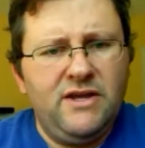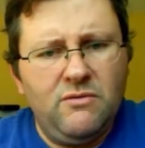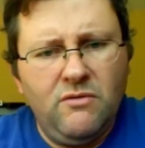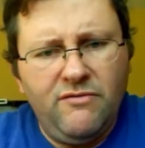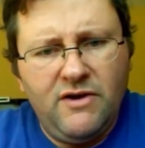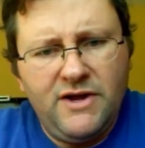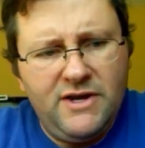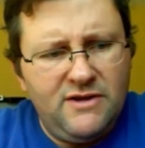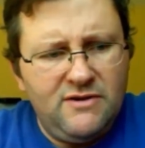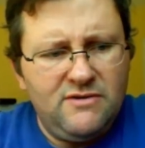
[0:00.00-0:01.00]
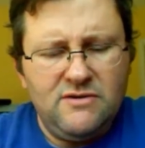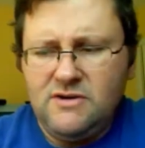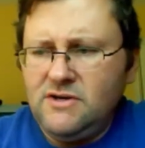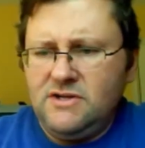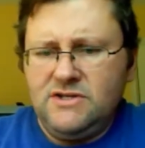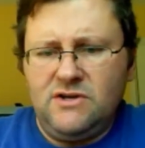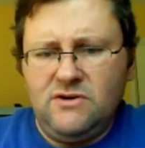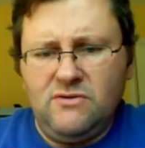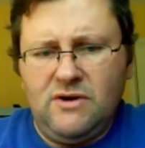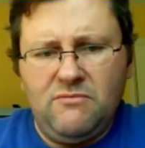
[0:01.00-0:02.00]
and it will find it.
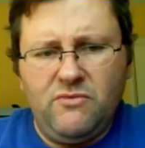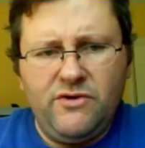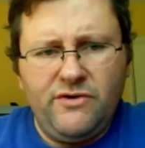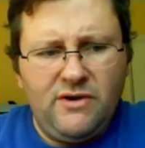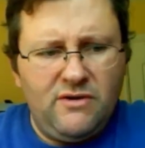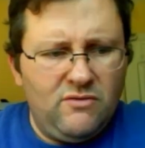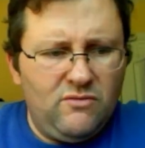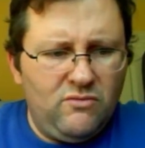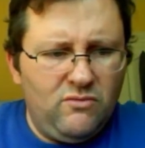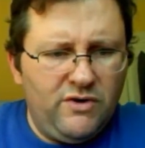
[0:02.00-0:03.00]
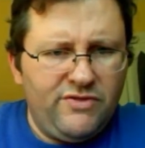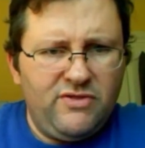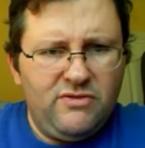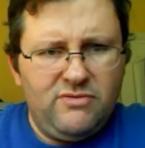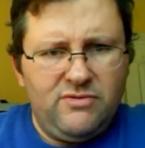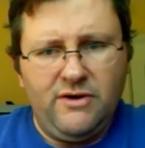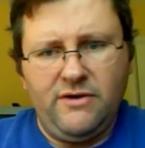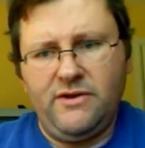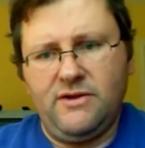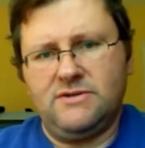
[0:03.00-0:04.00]
So I'm wondering what,
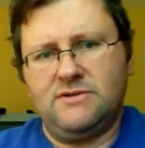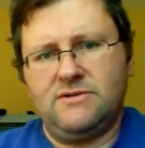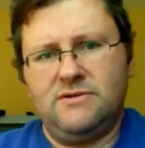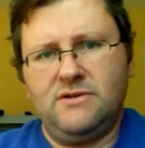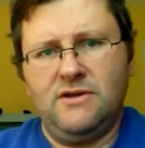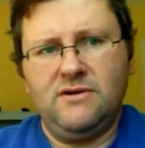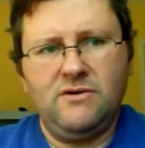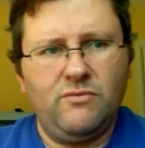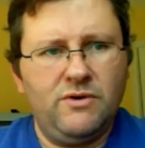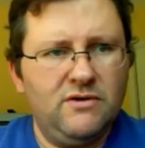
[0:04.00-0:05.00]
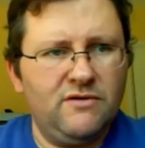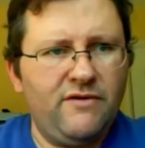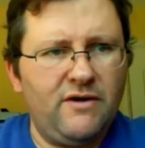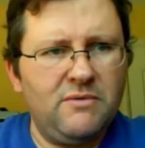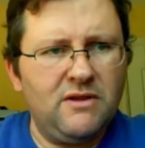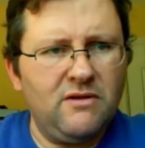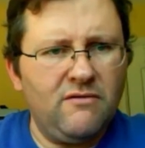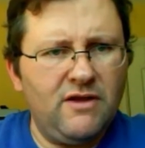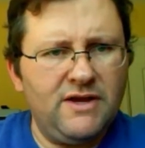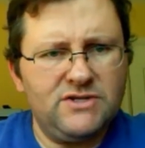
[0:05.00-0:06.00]
there it is. Windows found my
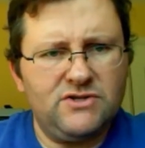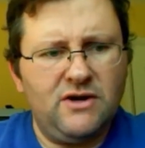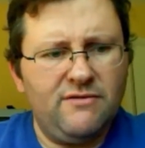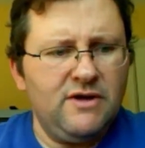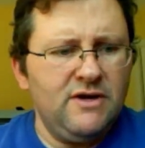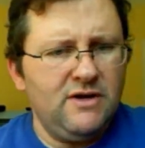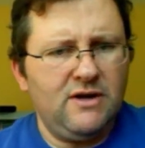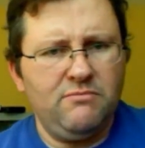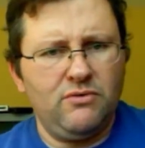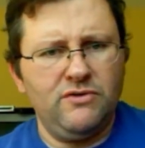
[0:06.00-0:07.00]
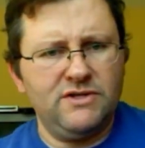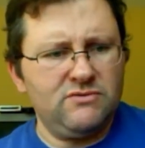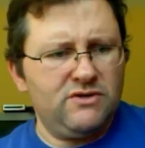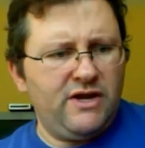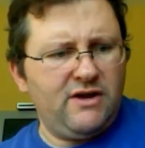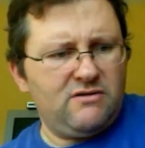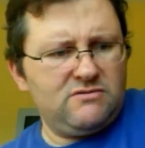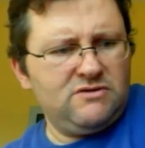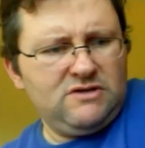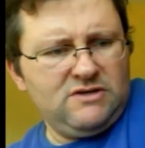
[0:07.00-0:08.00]
little flash drive. I'm going to pull this one
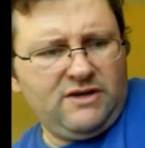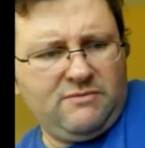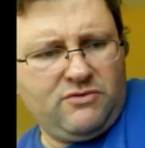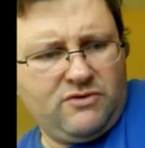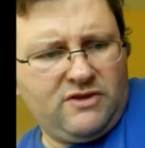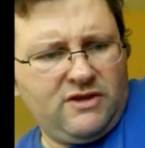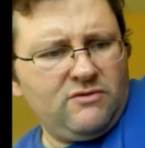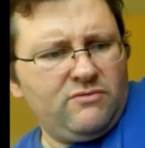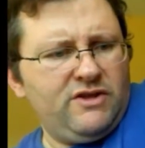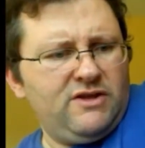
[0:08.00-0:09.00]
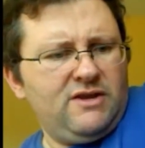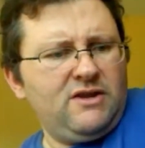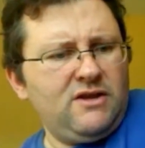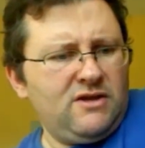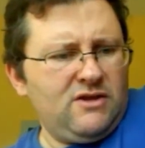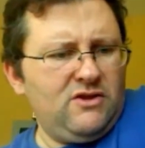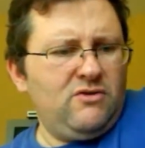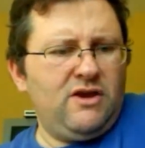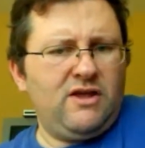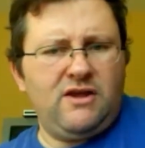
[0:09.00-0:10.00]
out and put the other one in, and you